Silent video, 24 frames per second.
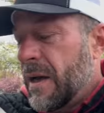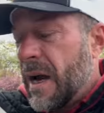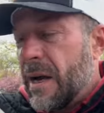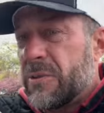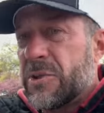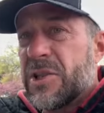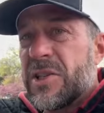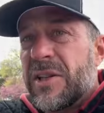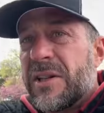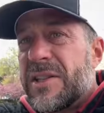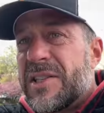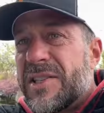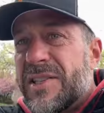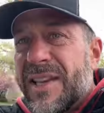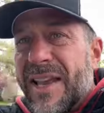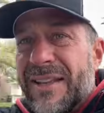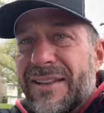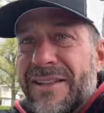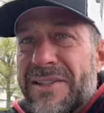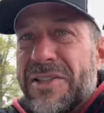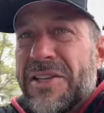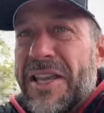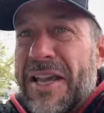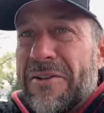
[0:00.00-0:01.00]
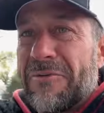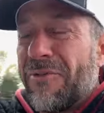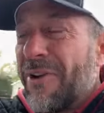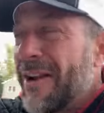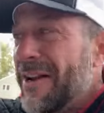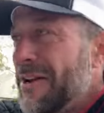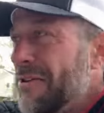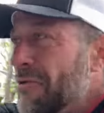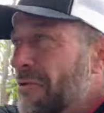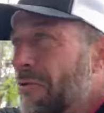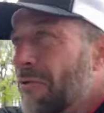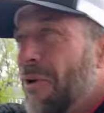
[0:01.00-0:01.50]
I was gonna say, let's get
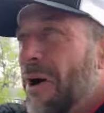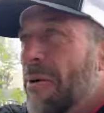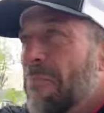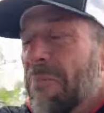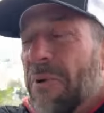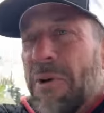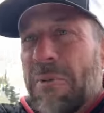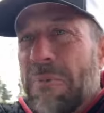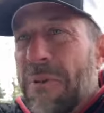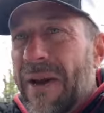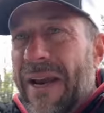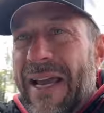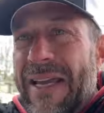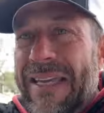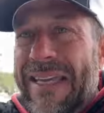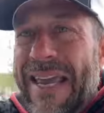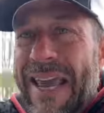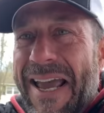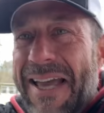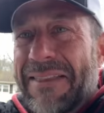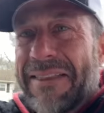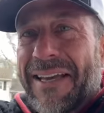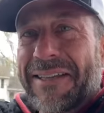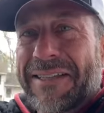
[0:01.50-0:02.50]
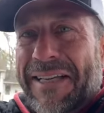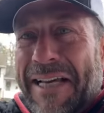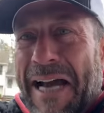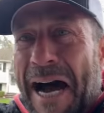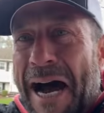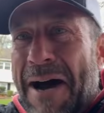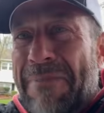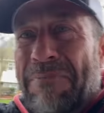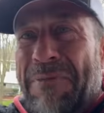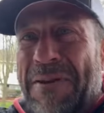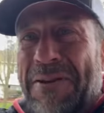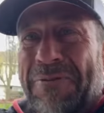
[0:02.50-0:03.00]
ready to rumble, but I can't, that's
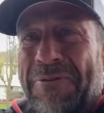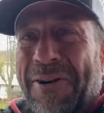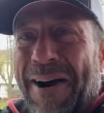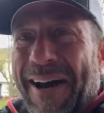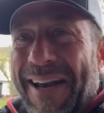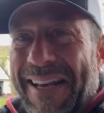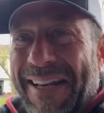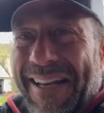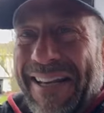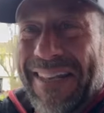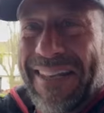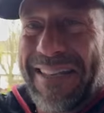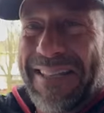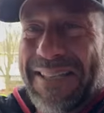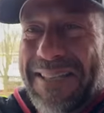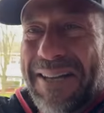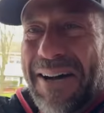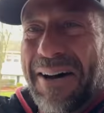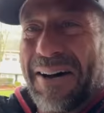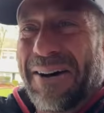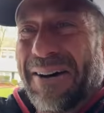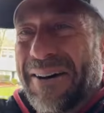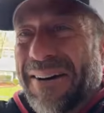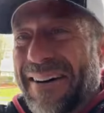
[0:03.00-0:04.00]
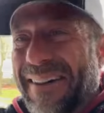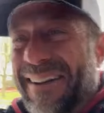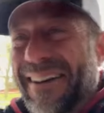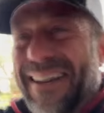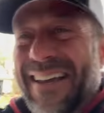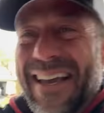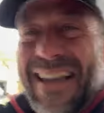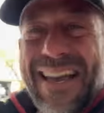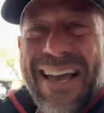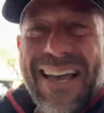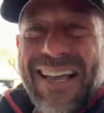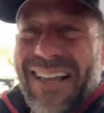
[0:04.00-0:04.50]
copyrighted. So
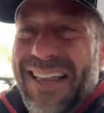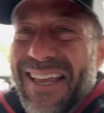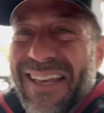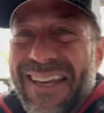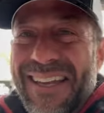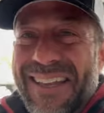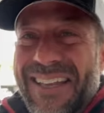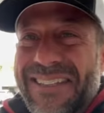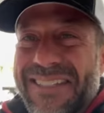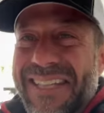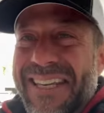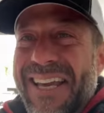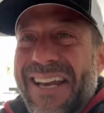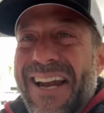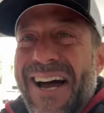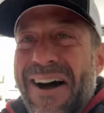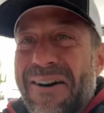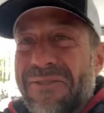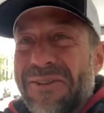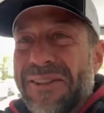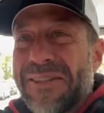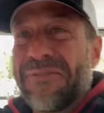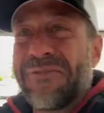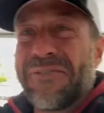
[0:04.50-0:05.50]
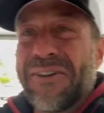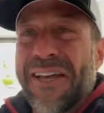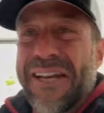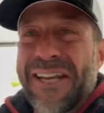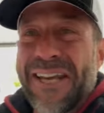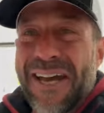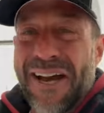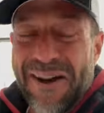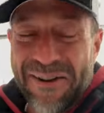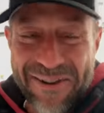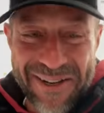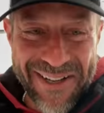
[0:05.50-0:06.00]
let's get on with the
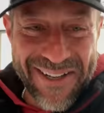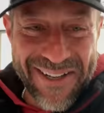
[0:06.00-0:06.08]
video.